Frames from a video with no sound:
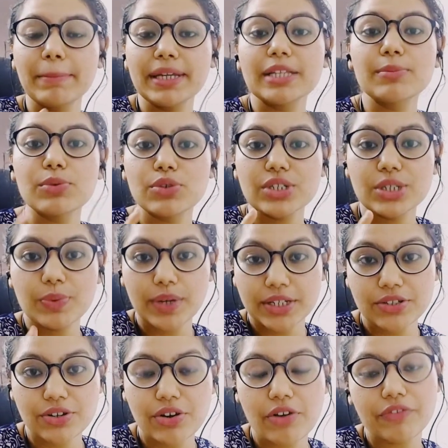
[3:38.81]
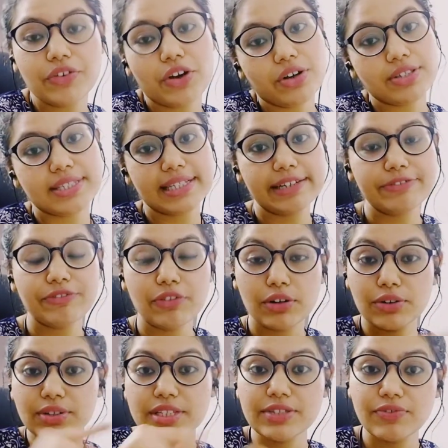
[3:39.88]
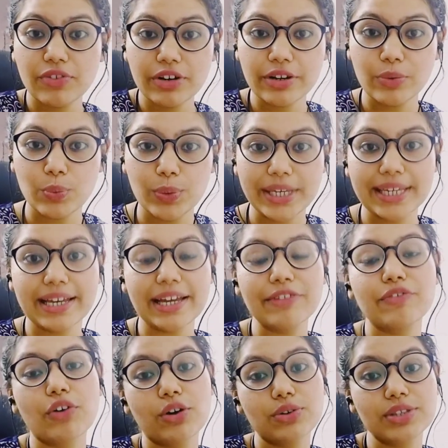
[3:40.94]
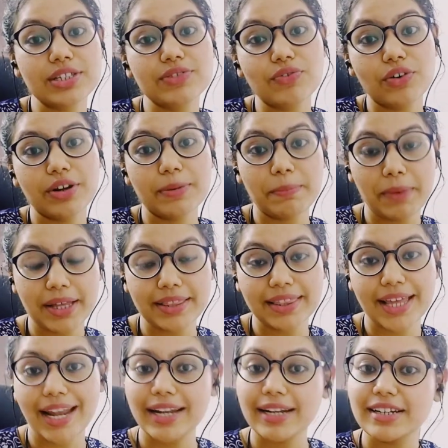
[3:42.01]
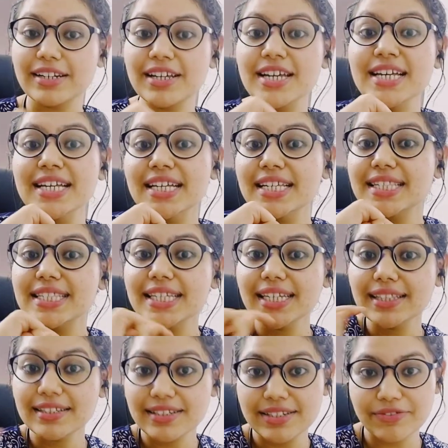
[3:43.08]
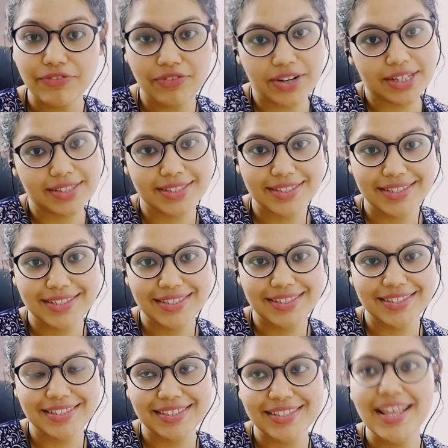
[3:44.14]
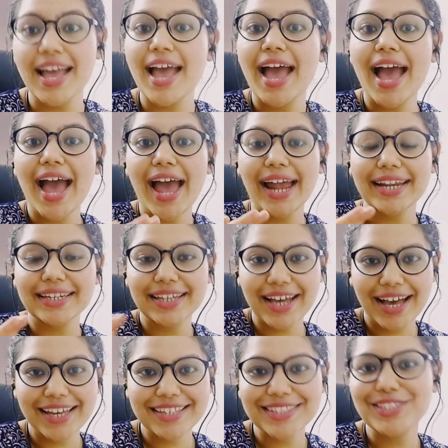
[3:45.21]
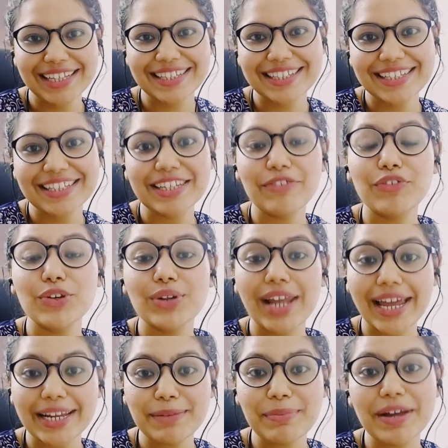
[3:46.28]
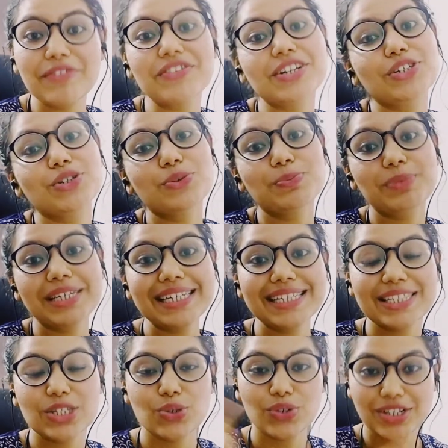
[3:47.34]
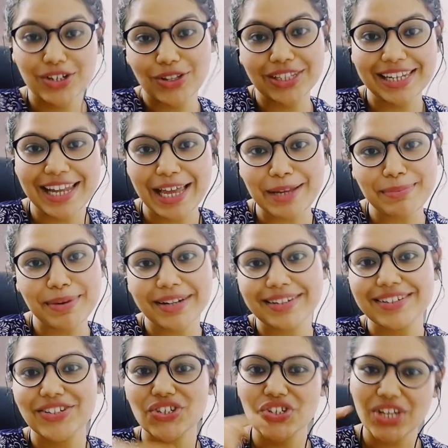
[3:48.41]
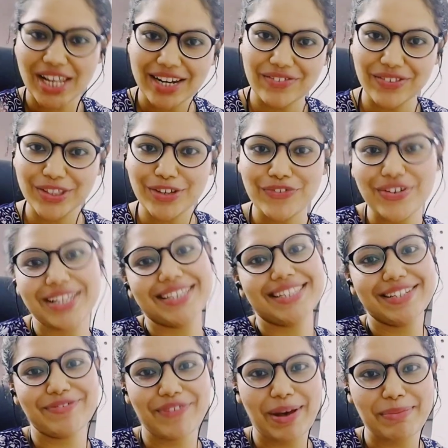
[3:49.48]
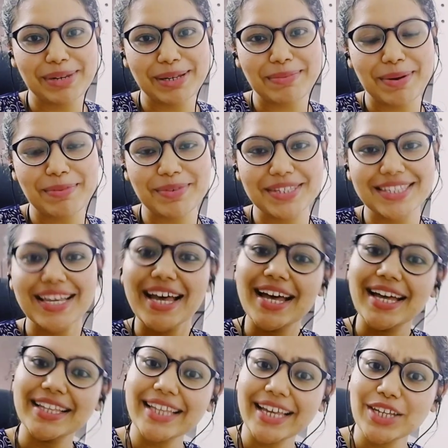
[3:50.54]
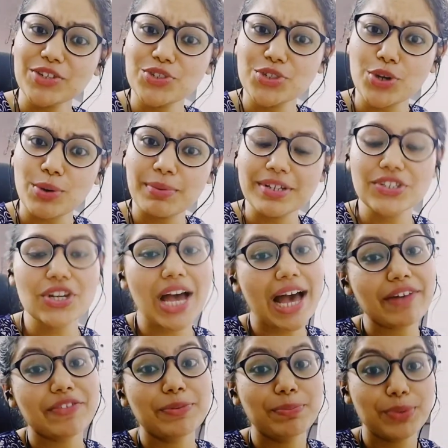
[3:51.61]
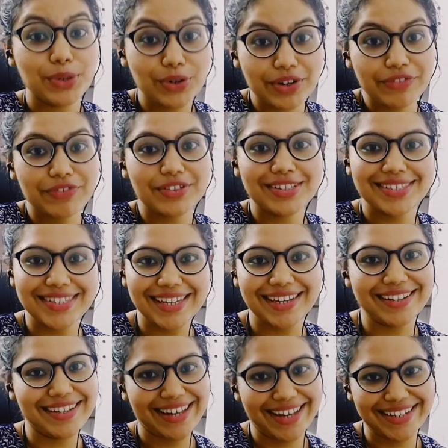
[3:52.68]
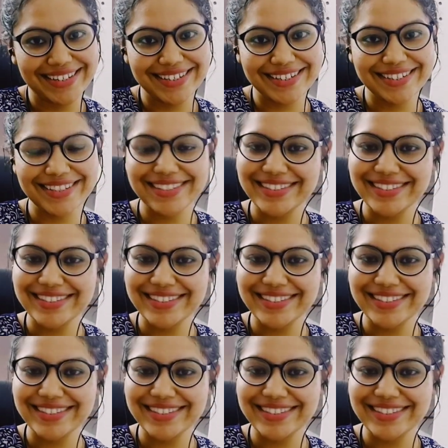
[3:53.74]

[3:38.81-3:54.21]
be the motivator of yourself. Follow this for a week and follow this for a month and see the difference. And guys, if you liked my video, please do hit on the like button, share it with your friends and family members. Thank you so much. Have a beautiful day ahead.